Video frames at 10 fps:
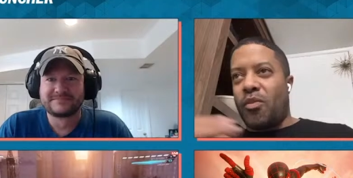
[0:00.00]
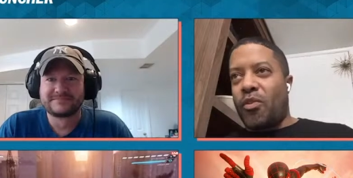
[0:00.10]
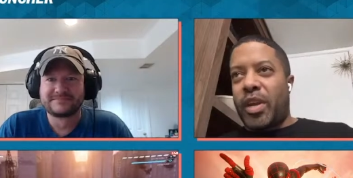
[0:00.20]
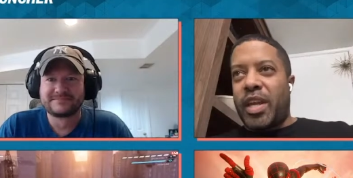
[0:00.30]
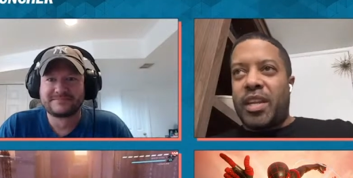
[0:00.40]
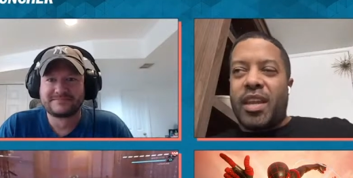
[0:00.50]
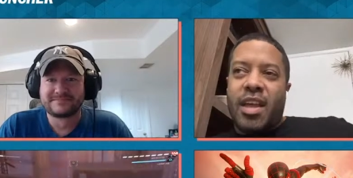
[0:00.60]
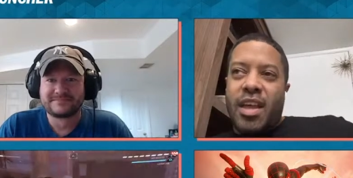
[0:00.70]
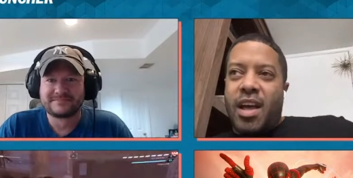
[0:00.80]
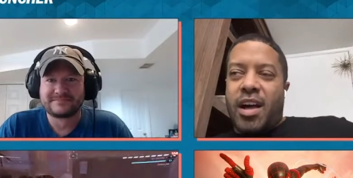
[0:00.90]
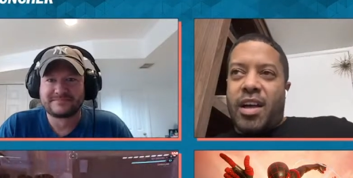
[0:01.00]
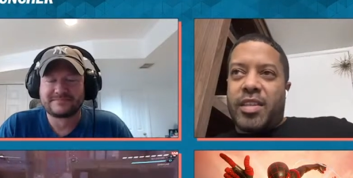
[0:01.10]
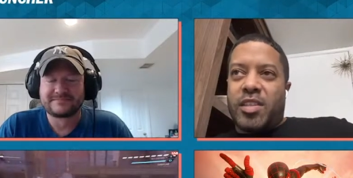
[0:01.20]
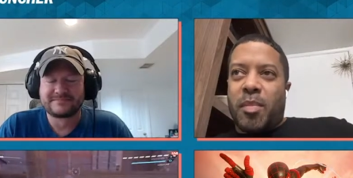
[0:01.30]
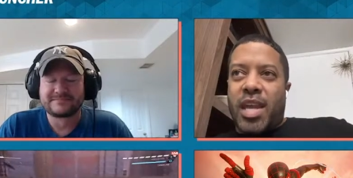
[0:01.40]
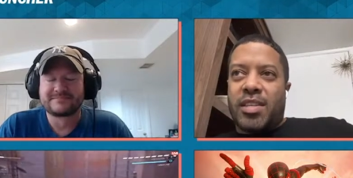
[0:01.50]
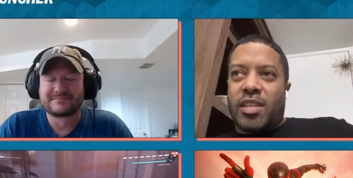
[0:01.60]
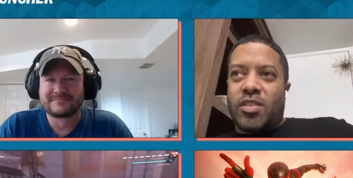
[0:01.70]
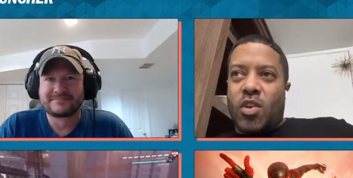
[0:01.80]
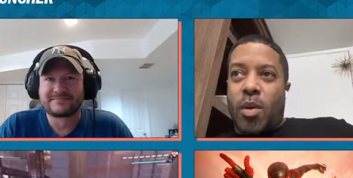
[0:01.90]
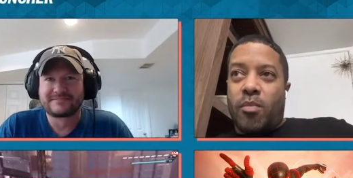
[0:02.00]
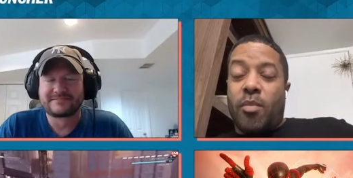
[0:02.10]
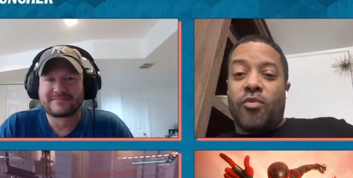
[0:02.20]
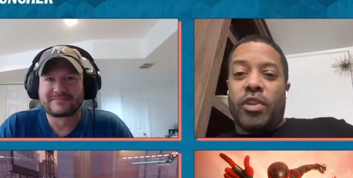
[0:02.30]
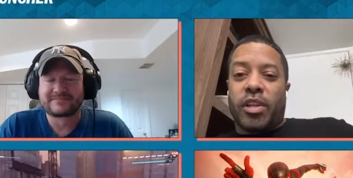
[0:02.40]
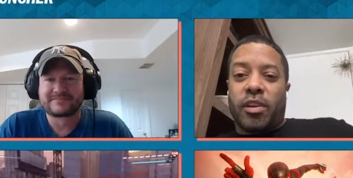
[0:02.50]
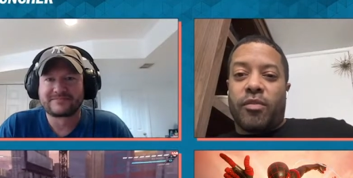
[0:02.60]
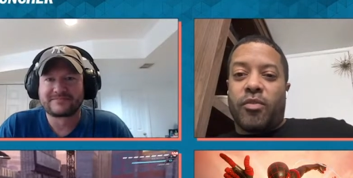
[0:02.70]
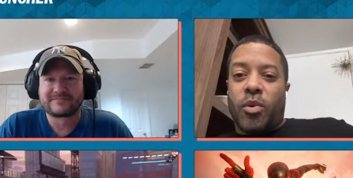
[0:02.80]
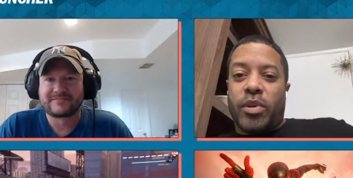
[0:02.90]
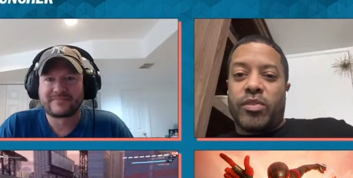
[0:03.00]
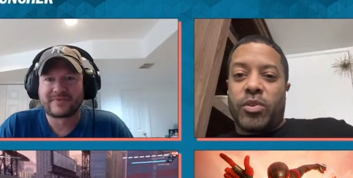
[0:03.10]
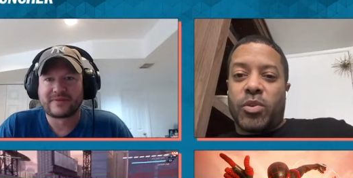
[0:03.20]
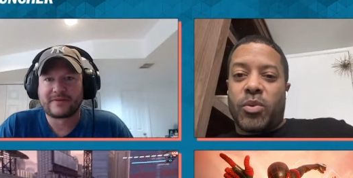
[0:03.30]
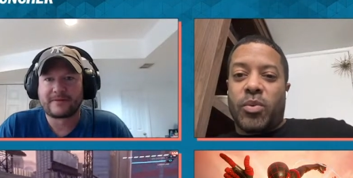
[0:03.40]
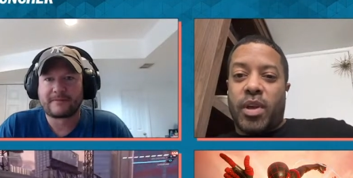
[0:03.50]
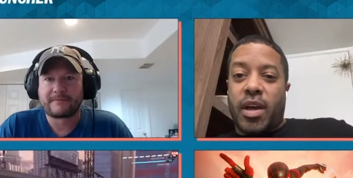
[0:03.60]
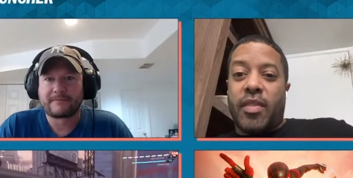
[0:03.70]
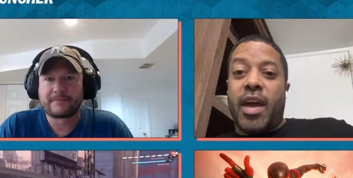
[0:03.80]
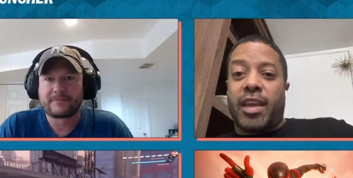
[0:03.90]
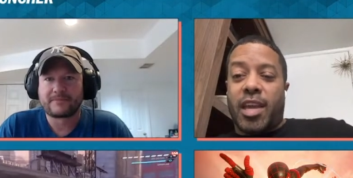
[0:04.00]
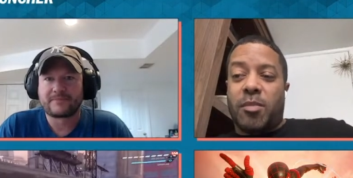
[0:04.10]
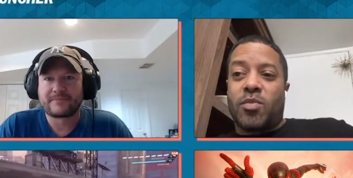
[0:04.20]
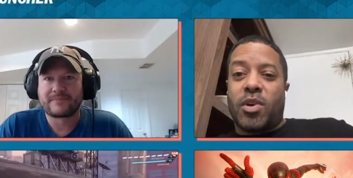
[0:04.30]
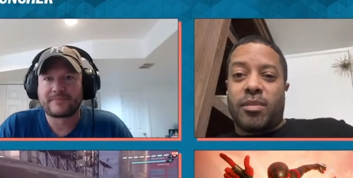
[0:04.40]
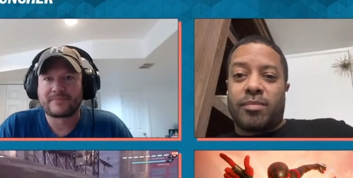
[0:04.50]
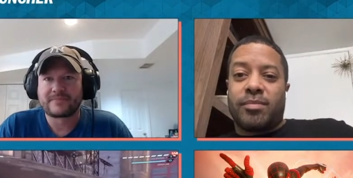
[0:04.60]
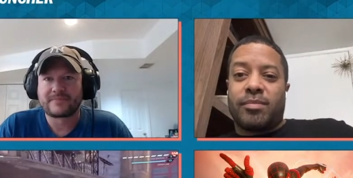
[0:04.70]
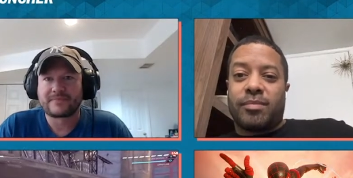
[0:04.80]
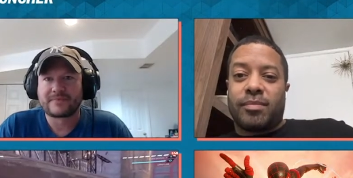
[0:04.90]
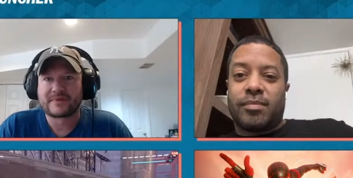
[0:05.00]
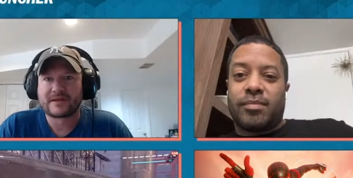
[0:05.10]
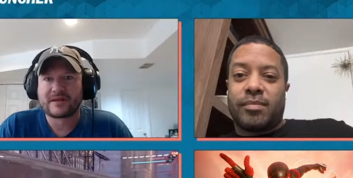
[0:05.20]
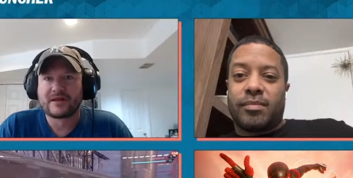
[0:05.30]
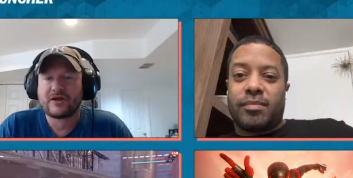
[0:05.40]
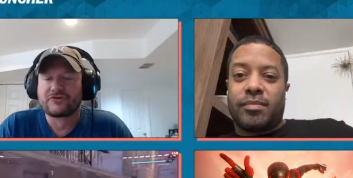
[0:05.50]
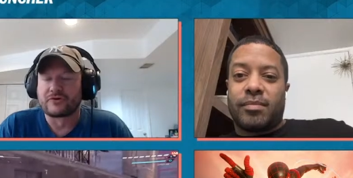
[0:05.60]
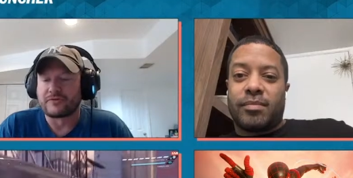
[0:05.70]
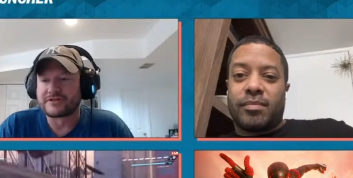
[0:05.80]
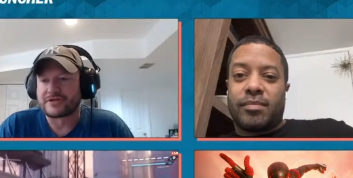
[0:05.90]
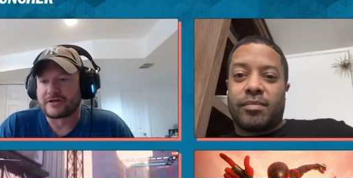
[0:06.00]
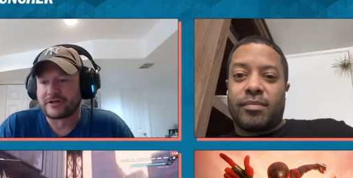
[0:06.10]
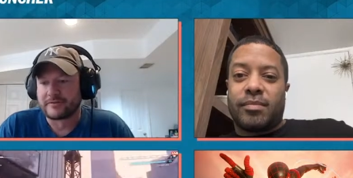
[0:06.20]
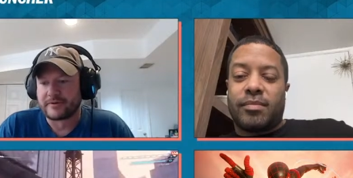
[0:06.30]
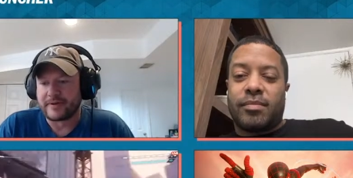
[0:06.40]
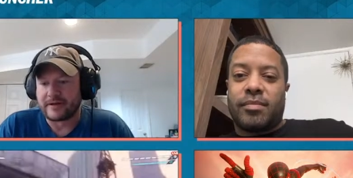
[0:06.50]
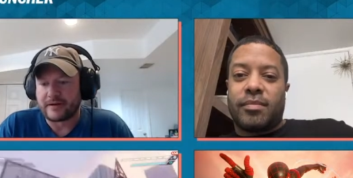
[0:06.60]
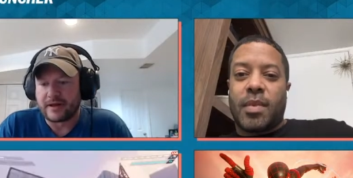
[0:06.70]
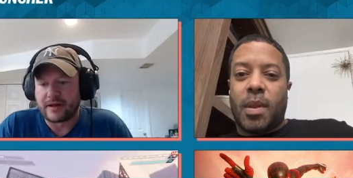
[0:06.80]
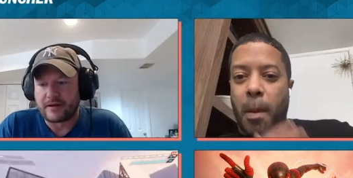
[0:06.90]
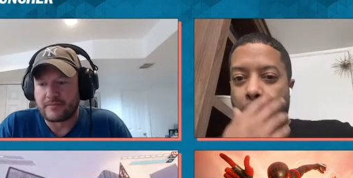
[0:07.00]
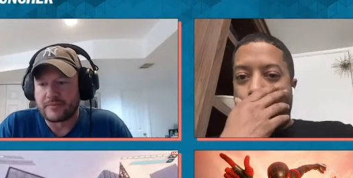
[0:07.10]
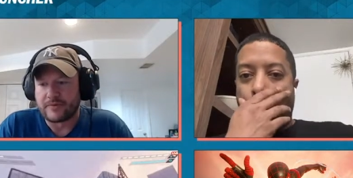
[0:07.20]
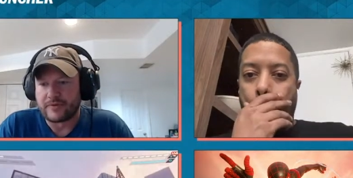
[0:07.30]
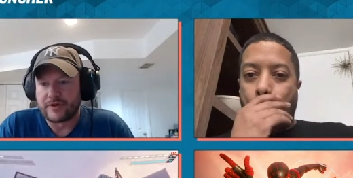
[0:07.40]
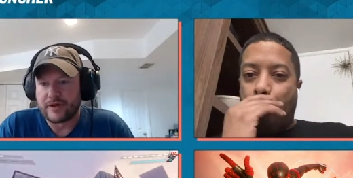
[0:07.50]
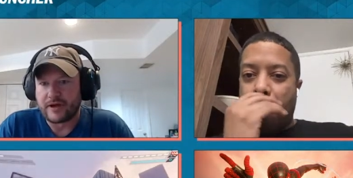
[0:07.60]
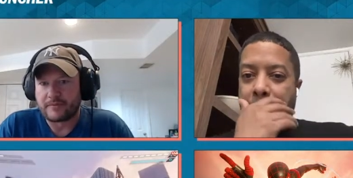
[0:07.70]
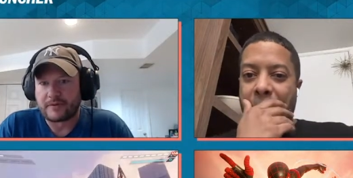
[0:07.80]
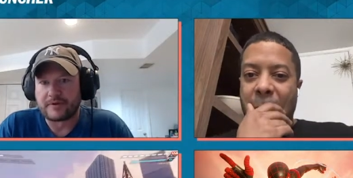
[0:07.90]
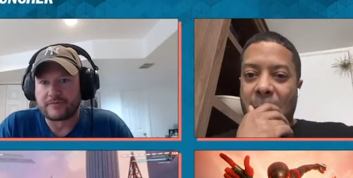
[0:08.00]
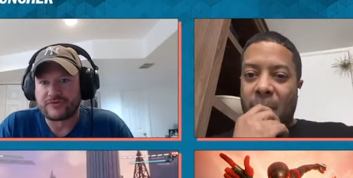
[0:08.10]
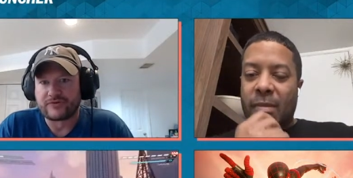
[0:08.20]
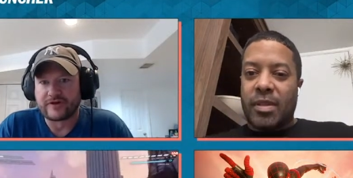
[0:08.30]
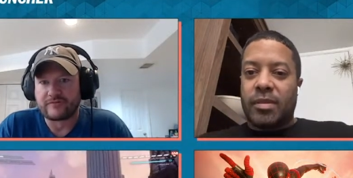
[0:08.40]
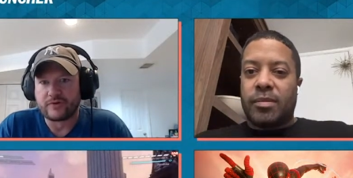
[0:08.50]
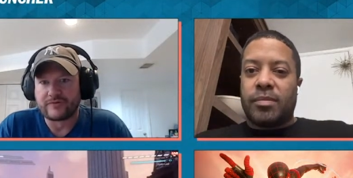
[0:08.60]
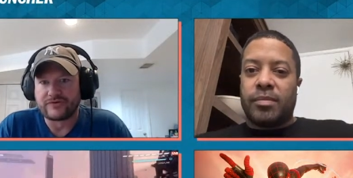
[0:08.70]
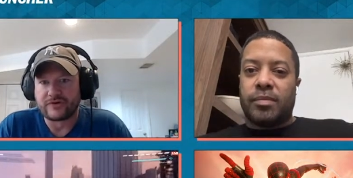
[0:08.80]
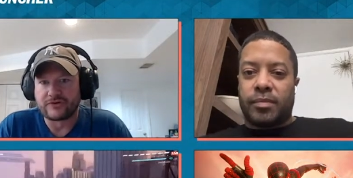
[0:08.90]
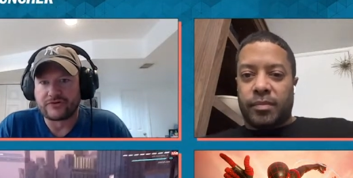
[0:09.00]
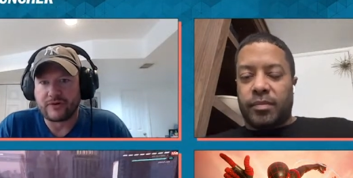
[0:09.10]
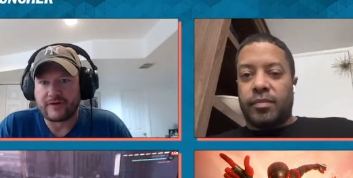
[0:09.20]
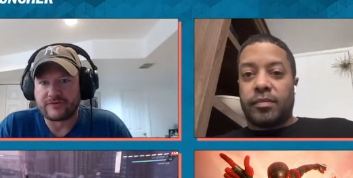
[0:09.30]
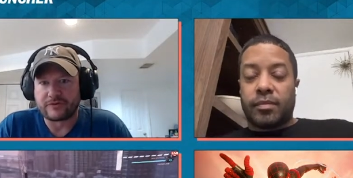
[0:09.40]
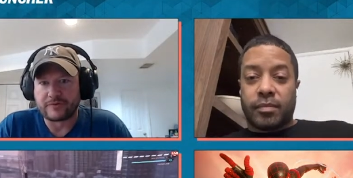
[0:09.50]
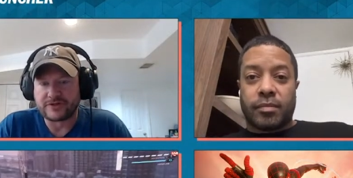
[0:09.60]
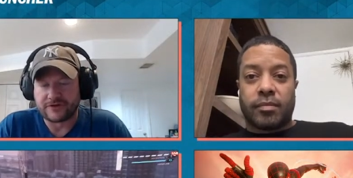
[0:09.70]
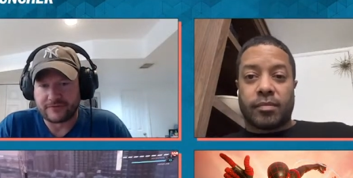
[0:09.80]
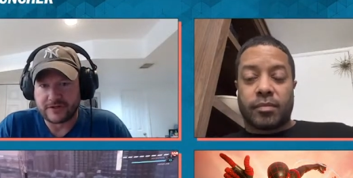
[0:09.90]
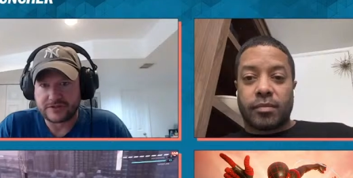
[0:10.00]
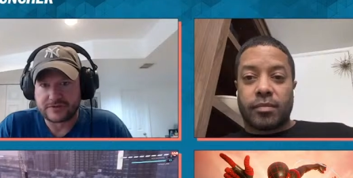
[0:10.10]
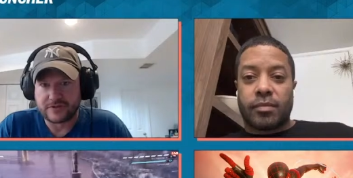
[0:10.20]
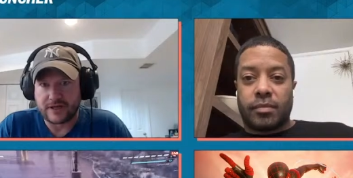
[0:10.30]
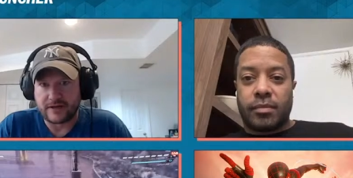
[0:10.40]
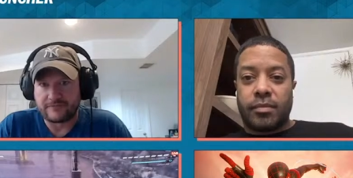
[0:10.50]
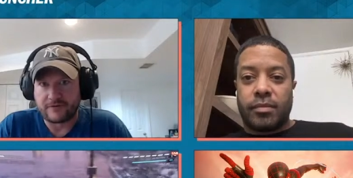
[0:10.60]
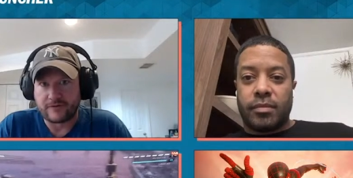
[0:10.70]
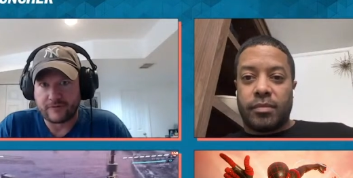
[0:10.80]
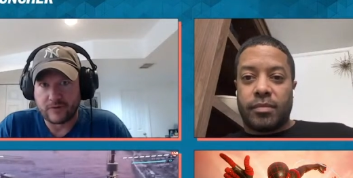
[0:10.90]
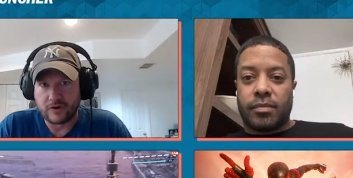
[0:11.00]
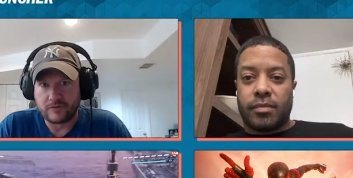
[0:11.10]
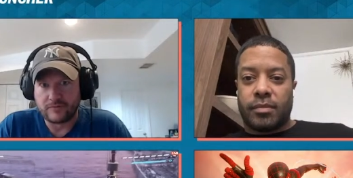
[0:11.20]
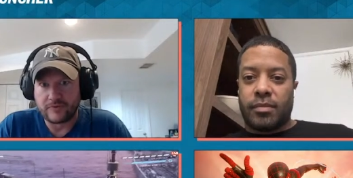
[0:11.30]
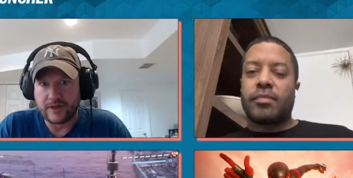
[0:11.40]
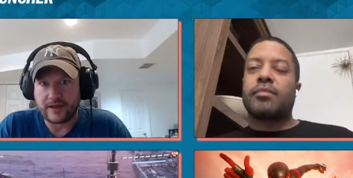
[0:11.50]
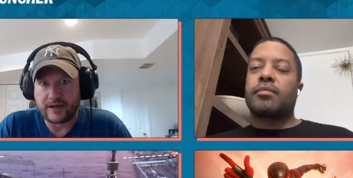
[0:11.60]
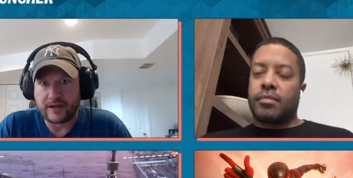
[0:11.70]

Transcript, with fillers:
Speaker 1: with Wolverine uh, is amazing. So I'm, I'm really looking forward to uh, that game as well.
Speaker 2: Let's talk a little bit about um, the upcoming slate of movies here. So obviously, we just finished uh, Far From Home, and,